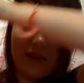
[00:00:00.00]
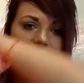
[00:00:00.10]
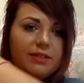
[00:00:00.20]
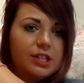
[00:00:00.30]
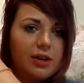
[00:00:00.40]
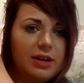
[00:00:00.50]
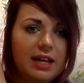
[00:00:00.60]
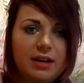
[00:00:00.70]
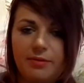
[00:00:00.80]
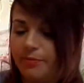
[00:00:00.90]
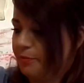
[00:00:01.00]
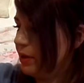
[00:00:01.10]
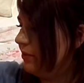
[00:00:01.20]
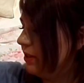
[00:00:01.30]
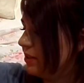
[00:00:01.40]
that I've shown in a
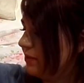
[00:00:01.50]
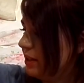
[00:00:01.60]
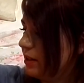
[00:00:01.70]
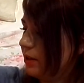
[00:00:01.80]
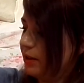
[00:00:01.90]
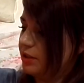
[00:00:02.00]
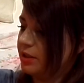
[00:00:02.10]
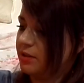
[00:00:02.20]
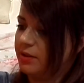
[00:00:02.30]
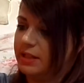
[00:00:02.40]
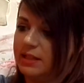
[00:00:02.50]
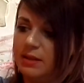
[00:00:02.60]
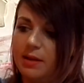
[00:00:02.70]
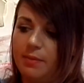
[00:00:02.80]
previous video. It's just got this